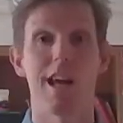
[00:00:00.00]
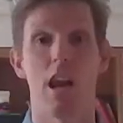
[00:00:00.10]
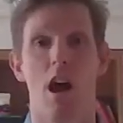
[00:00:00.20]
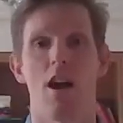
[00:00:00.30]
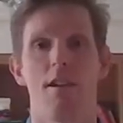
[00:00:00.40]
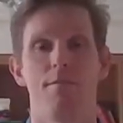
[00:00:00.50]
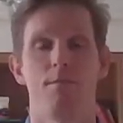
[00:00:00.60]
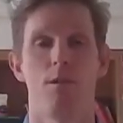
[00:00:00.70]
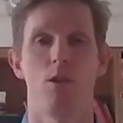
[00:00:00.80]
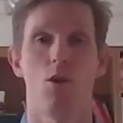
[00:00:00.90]
light.
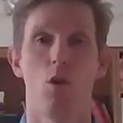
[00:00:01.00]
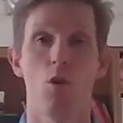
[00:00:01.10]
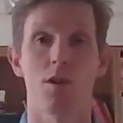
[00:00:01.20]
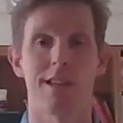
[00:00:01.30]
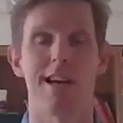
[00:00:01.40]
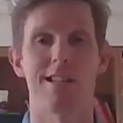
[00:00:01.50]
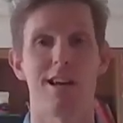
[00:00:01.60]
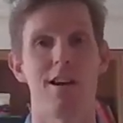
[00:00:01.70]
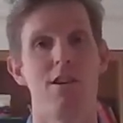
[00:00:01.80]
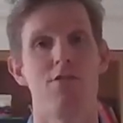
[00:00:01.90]
All the
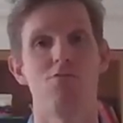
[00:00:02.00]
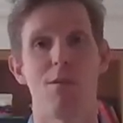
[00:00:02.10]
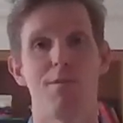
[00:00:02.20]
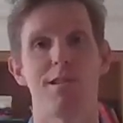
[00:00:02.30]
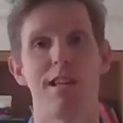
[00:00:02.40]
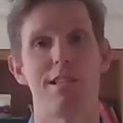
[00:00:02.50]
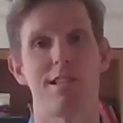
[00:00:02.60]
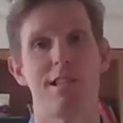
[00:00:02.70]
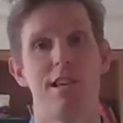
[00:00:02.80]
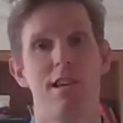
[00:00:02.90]
data
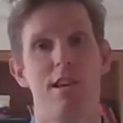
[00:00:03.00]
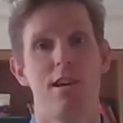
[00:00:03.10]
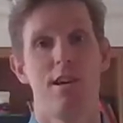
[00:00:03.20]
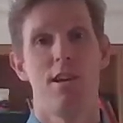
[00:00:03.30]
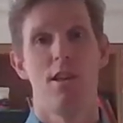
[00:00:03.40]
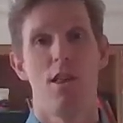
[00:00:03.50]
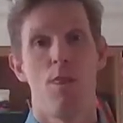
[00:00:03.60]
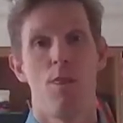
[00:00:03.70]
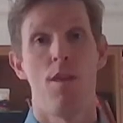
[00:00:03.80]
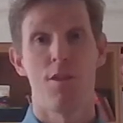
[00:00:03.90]
represents
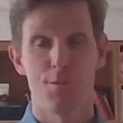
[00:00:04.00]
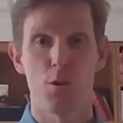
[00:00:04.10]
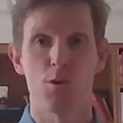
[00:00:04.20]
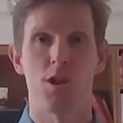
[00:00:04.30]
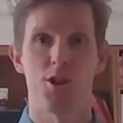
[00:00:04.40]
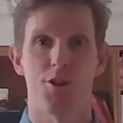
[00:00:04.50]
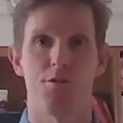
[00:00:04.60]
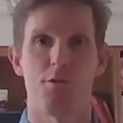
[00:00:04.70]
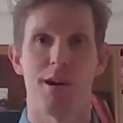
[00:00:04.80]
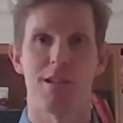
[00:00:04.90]
that the sports industry
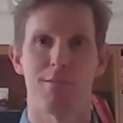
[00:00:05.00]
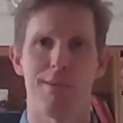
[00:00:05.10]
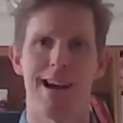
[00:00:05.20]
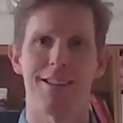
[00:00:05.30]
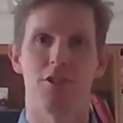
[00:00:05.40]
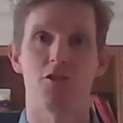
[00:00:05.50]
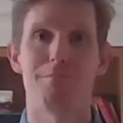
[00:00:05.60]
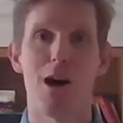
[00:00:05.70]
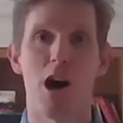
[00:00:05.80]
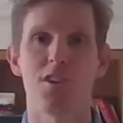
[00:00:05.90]
will bounce back, that
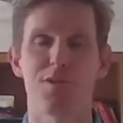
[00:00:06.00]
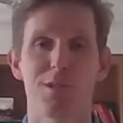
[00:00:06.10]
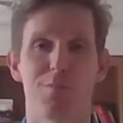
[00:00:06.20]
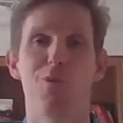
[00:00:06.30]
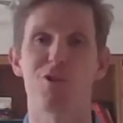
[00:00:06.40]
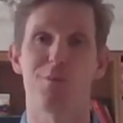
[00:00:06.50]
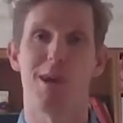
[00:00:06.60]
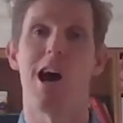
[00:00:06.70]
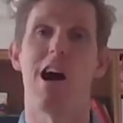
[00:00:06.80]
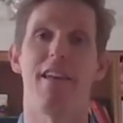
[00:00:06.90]
demand for sports will be
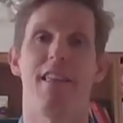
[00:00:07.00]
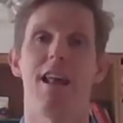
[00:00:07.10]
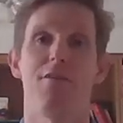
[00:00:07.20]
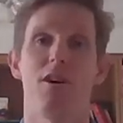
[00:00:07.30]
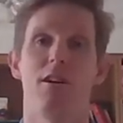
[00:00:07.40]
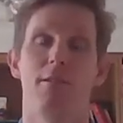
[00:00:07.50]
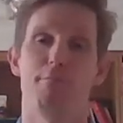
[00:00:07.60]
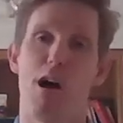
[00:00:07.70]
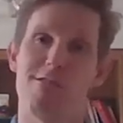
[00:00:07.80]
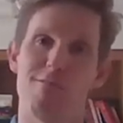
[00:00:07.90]
higher than ever.
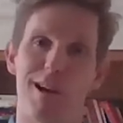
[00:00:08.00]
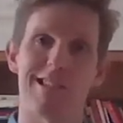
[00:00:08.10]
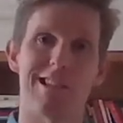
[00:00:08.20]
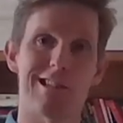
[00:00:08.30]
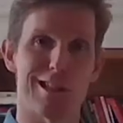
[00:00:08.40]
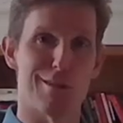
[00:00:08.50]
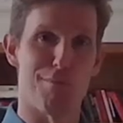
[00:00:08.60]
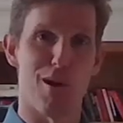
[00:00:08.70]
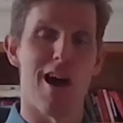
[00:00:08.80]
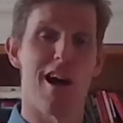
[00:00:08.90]
But our ability to
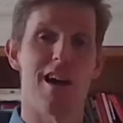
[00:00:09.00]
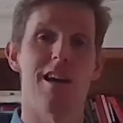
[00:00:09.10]
supply